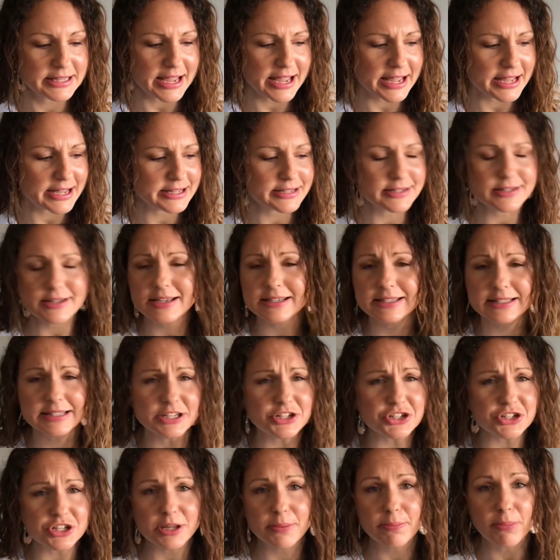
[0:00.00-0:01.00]
and
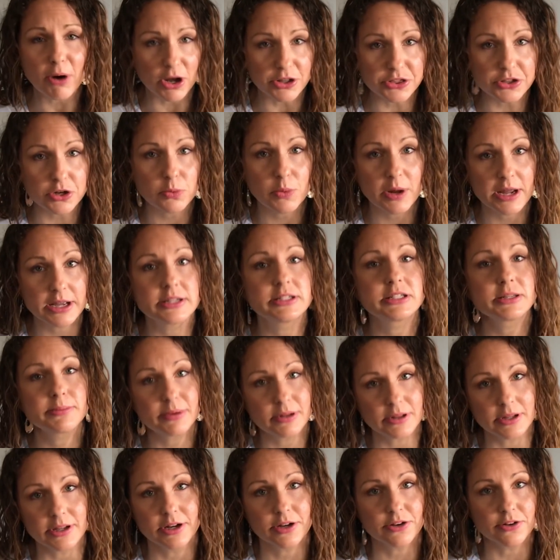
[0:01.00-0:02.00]
essentially bought their way into
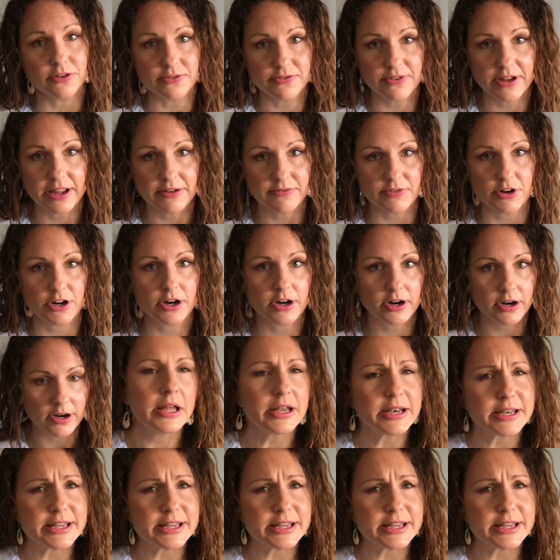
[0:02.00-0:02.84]
political favor.